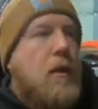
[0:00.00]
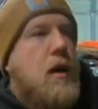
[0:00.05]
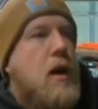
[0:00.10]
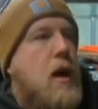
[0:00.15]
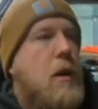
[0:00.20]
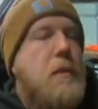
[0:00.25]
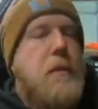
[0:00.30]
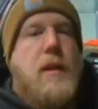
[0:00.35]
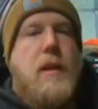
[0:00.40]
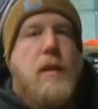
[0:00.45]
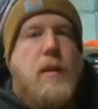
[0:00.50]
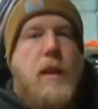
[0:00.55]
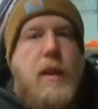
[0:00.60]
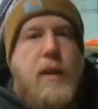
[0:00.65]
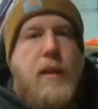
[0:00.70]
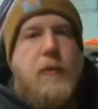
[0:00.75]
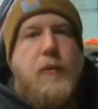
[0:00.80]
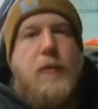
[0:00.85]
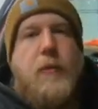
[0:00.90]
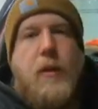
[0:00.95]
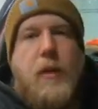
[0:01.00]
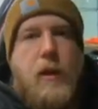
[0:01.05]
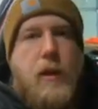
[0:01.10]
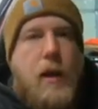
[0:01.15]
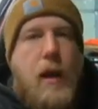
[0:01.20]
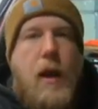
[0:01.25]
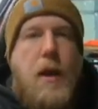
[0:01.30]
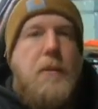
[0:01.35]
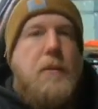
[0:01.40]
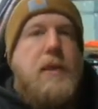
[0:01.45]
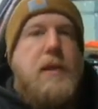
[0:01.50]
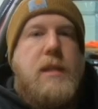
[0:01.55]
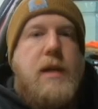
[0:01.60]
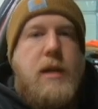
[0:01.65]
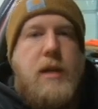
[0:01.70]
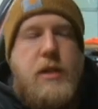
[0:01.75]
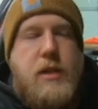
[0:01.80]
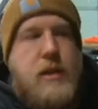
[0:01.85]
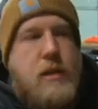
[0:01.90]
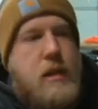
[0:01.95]
up in like for
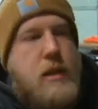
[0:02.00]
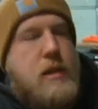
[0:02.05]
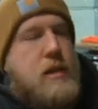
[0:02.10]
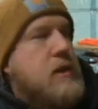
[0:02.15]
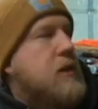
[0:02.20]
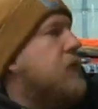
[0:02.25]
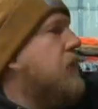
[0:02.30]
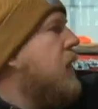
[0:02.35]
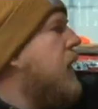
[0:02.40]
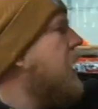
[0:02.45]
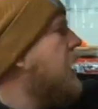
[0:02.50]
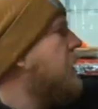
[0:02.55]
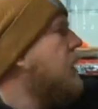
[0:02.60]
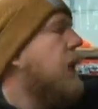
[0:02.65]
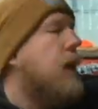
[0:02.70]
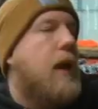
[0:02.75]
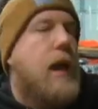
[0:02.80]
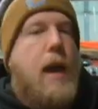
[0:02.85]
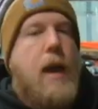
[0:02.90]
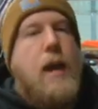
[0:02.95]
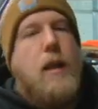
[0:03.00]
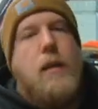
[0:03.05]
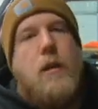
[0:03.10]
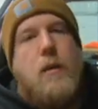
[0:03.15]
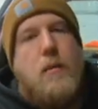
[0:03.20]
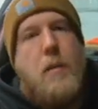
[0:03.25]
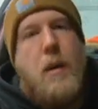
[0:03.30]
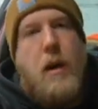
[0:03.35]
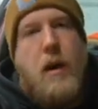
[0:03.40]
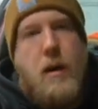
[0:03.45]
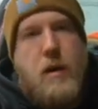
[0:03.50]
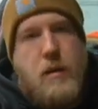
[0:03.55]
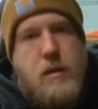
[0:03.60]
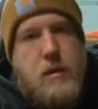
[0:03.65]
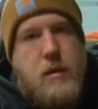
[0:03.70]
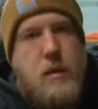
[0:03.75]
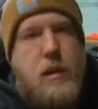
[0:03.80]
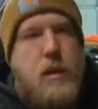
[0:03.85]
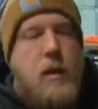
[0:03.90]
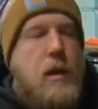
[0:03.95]
competition is if it had like halo
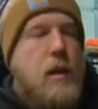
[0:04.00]
bars